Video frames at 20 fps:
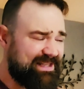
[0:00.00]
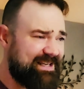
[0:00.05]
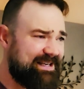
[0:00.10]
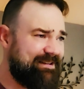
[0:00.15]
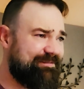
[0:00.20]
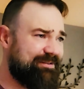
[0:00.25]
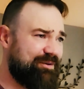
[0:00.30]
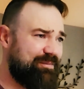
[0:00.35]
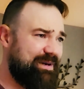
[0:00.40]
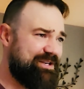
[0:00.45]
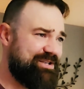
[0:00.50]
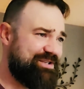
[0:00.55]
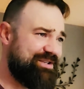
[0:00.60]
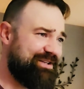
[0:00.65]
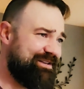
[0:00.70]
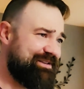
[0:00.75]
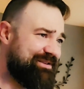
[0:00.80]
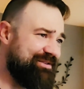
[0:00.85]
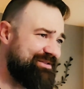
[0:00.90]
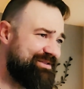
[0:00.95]
inflammation
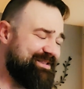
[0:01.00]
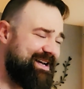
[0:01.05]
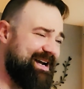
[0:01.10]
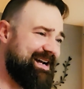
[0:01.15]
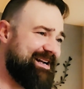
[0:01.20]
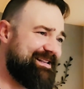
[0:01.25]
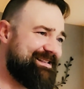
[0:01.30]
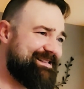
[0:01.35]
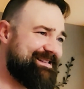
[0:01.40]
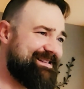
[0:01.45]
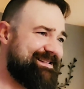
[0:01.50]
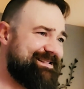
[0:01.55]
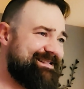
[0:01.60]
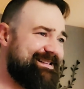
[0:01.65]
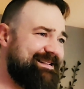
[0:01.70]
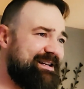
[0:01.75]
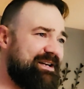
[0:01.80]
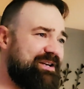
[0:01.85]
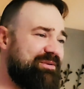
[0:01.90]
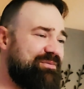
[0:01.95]
in your sinuses,
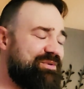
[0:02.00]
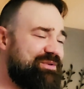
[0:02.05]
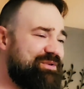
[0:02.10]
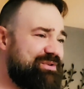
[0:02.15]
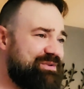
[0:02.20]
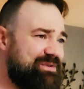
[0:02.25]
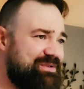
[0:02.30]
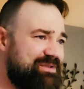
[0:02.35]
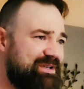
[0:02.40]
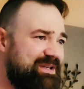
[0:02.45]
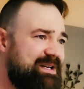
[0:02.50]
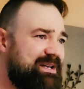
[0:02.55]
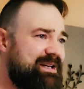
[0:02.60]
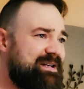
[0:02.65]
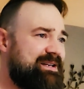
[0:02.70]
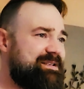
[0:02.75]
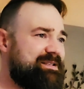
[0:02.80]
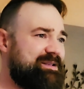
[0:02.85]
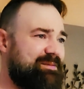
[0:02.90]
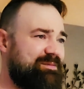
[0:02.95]
and it can reduce
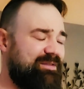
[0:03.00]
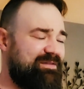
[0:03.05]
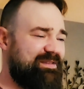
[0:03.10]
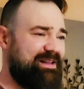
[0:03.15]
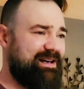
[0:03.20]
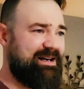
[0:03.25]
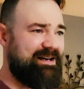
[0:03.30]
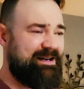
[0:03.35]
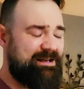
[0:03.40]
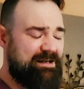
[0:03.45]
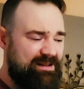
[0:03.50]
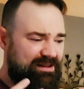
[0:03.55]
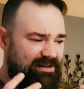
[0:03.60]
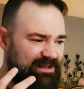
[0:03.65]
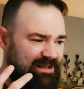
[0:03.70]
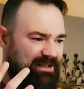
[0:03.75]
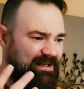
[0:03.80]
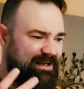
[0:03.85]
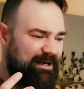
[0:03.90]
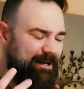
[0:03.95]
some of
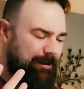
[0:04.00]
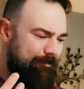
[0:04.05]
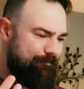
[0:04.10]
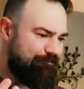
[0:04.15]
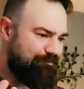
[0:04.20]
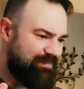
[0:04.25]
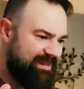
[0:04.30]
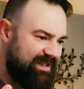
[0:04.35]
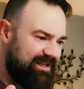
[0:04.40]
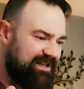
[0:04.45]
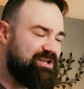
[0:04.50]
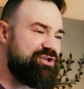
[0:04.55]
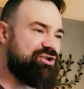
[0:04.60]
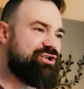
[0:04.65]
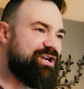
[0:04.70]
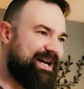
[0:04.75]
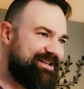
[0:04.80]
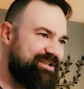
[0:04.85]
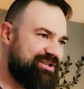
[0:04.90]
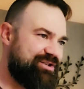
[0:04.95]
the
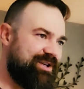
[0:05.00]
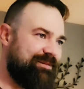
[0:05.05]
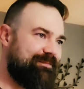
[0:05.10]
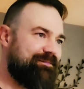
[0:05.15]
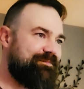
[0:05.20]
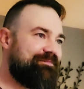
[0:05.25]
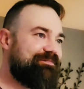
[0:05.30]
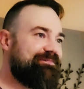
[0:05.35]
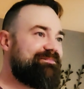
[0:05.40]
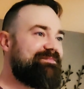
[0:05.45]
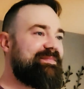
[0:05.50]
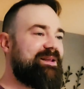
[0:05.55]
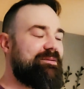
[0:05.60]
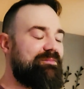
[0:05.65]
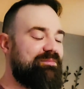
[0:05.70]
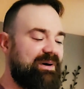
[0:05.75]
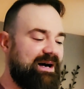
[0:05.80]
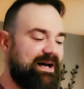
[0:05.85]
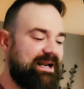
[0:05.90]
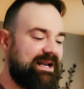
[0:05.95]
congestion.
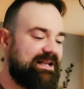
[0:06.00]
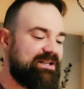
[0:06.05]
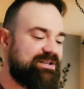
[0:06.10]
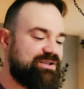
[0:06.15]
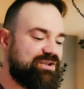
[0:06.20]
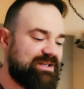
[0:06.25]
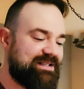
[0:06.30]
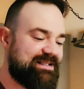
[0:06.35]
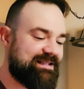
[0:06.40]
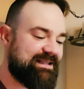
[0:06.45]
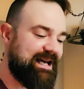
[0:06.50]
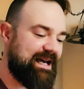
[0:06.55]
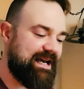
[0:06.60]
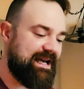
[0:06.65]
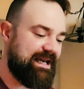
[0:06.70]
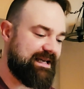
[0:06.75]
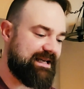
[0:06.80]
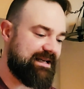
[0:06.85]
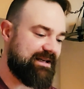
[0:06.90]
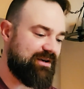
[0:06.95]
But just
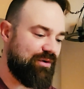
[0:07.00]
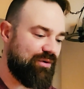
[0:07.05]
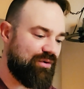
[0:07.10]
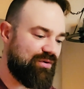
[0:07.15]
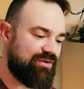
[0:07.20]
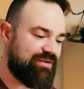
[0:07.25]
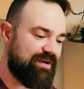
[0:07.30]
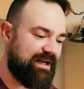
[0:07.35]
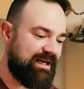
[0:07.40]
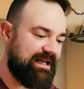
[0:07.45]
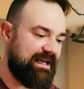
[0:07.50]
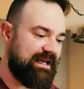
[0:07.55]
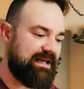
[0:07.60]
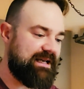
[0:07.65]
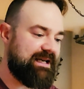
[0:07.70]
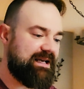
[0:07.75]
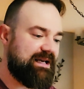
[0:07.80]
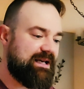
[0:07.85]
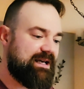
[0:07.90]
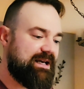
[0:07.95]
like cold training,
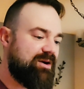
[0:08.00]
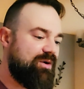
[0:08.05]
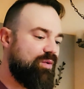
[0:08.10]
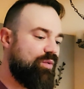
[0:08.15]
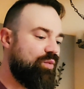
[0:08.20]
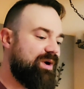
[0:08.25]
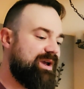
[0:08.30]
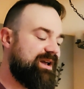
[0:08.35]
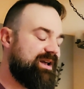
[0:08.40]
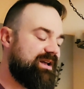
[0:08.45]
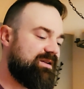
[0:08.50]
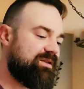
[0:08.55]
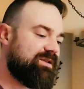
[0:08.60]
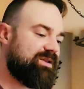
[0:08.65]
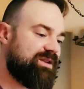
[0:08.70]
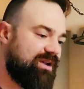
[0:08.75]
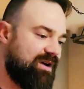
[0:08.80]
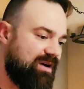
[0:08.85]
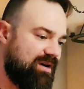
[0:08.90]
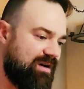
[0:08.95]
we
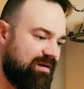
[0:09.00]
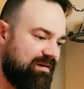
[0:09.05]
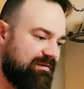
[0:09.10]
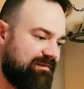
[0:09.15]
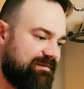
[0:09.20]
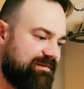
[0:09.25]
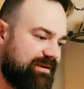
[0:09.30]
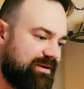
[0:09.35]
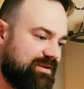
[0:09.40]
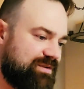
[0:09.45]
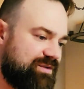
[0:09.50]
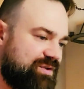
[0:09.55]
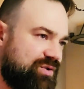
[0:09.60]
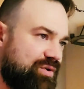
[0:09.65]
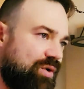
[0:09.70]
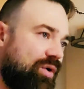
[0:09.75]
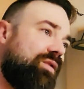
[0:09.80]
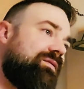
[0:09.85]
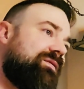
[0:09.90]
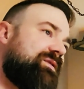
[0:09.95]
love
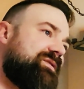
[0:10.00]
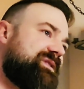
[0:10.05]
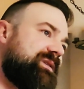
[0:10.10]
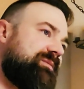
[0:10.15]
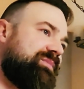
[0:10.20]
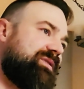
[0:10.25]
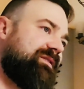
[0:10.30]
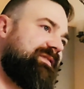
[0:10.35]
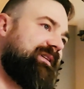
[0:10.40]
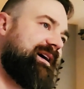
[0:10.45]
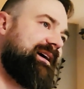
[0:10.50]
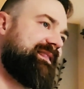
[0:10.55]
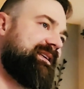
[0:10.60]
to oversimplify